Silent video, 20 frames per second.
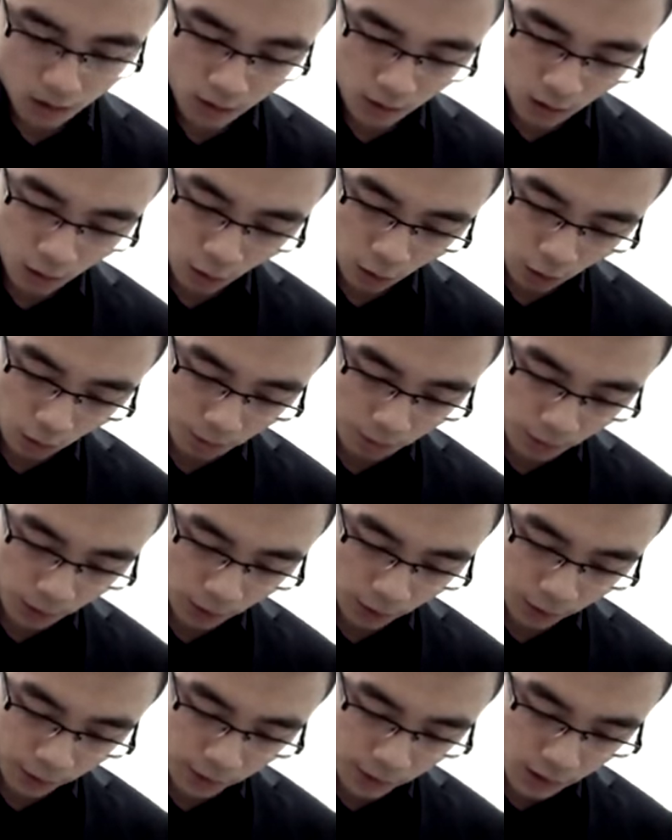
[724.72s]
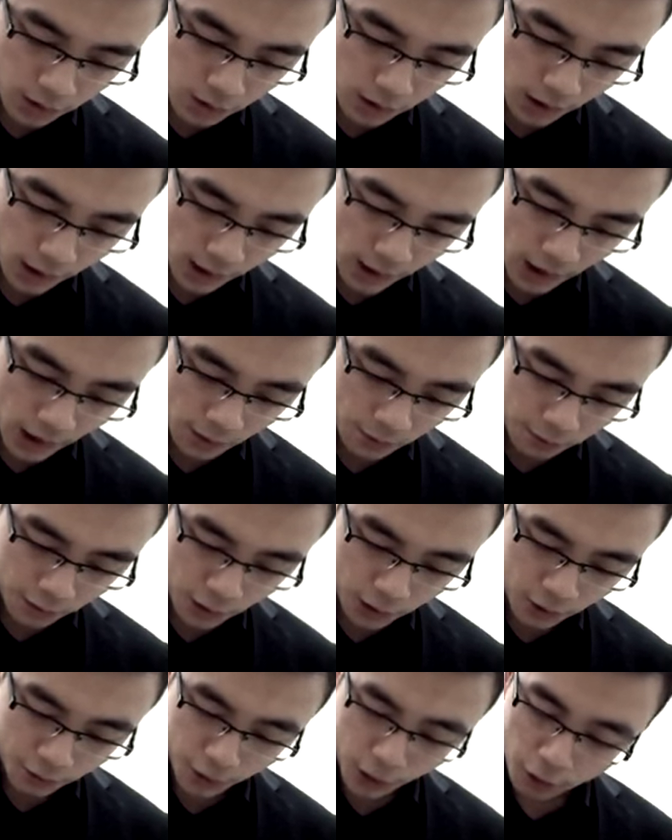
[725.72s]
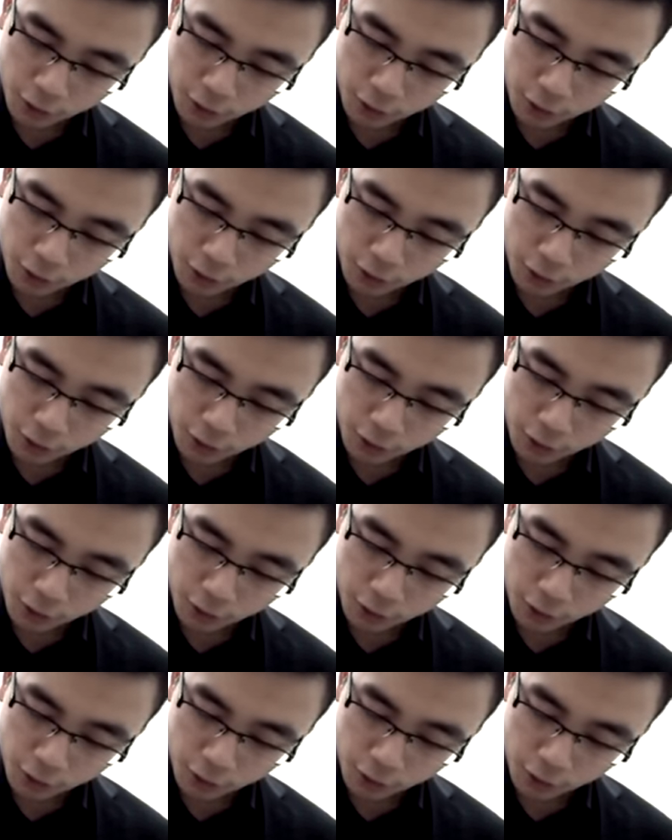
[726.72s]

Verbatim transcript: not zero point eight three three.